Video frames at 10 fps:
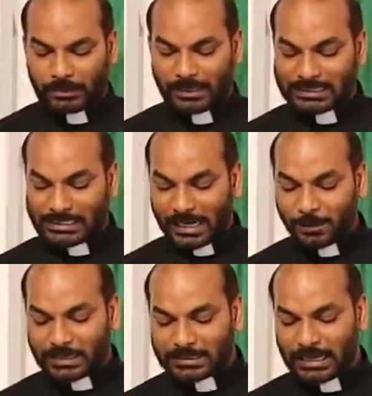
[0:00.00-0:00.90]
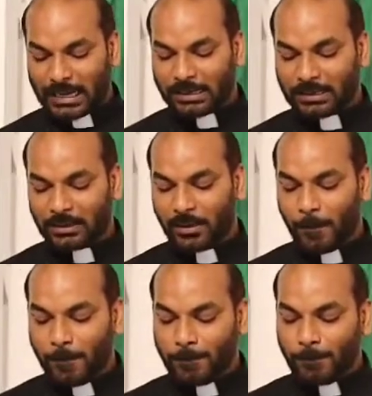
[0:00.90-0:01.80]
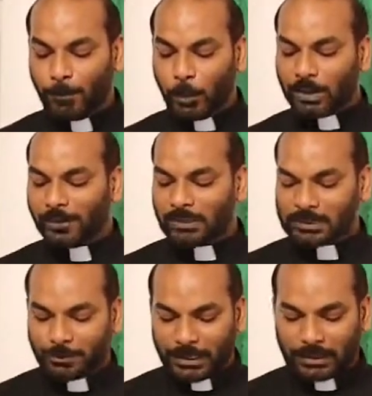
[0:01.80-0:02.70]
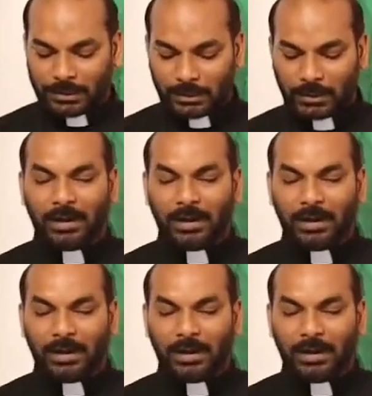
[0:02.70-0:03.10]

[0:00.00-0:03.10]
The statements like born of the spirit